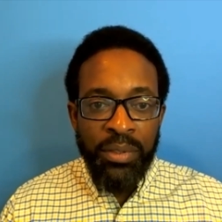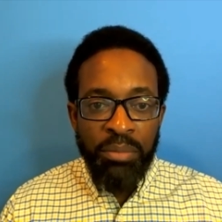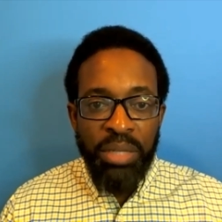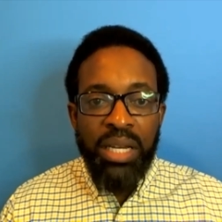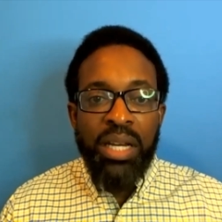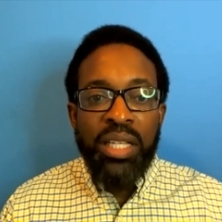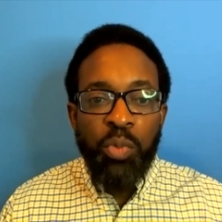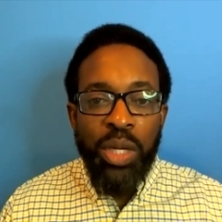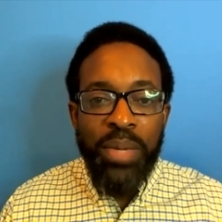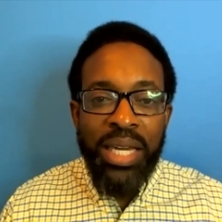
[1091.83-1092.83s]
Because
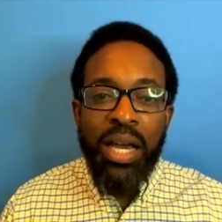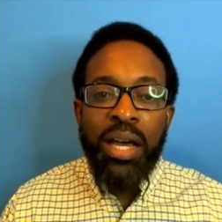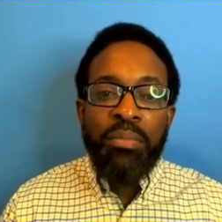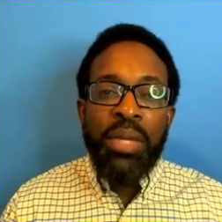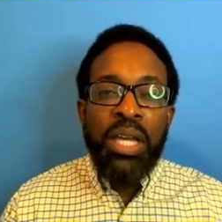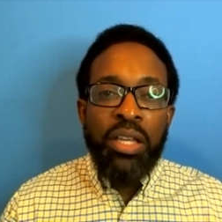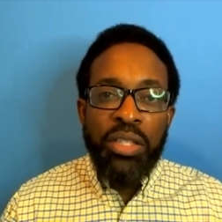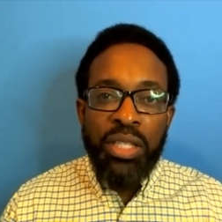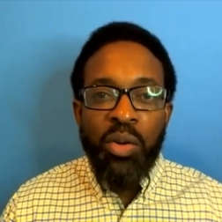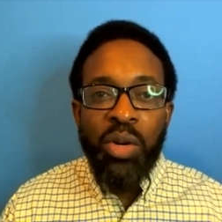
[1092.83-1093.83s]
we become
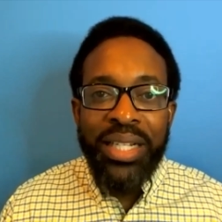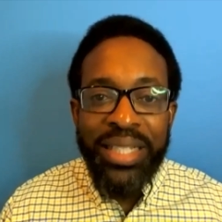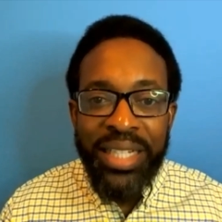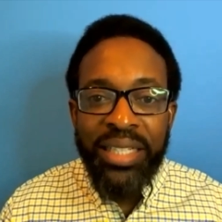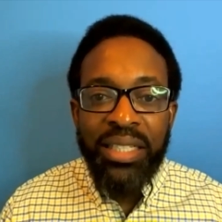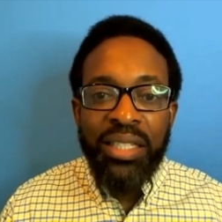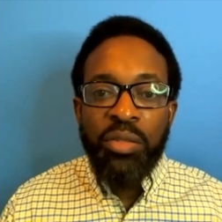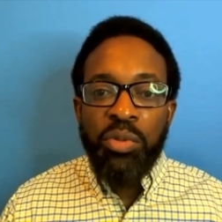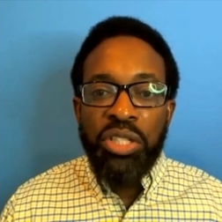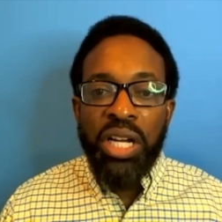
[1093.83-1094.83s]
so addicted
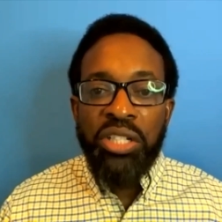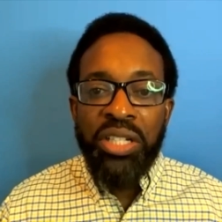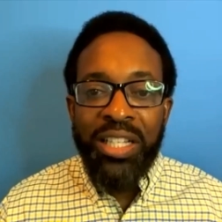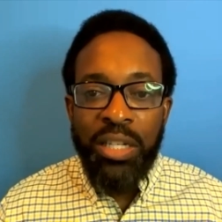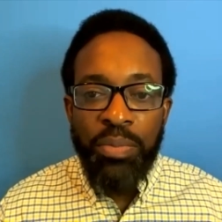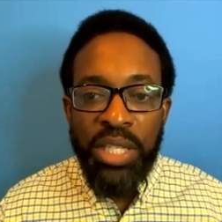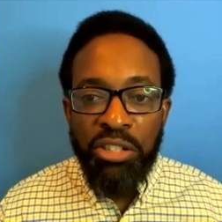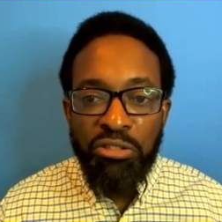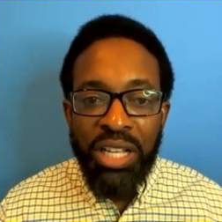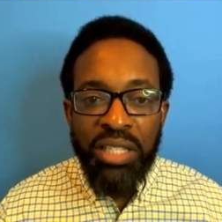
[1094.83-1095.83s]
to judging and
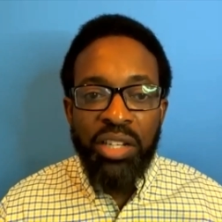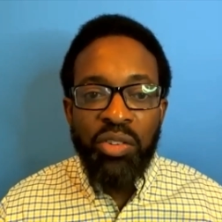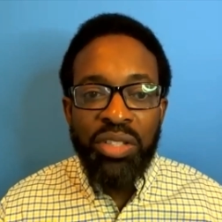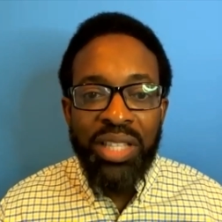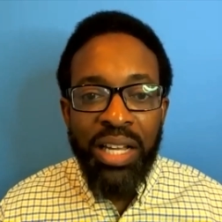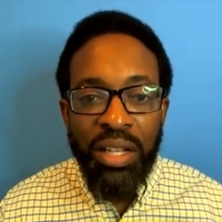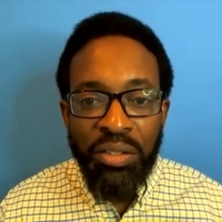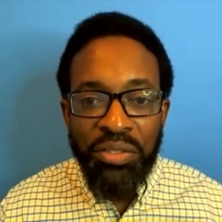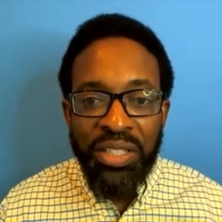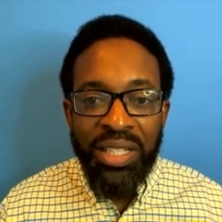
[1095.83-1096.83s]
mistrusting
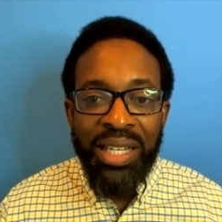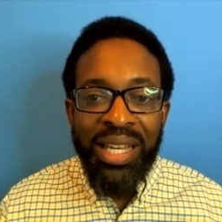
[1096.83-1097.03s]
ourselves,